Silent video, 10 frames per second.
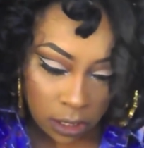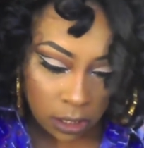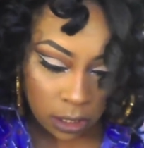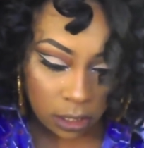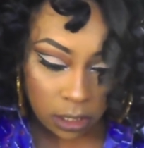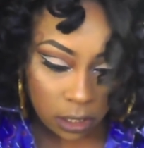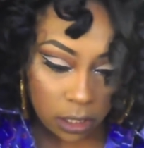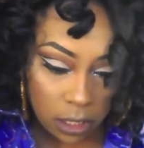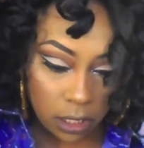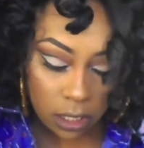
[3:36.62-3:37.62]

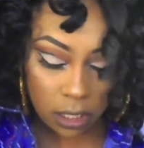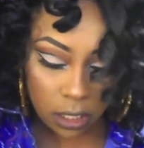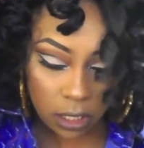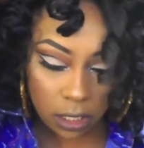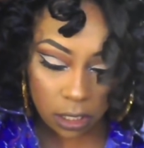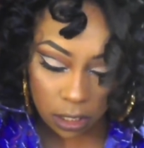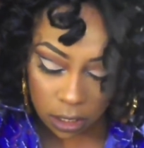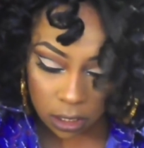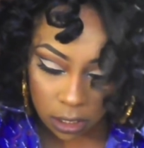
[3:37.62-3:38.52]
(silence)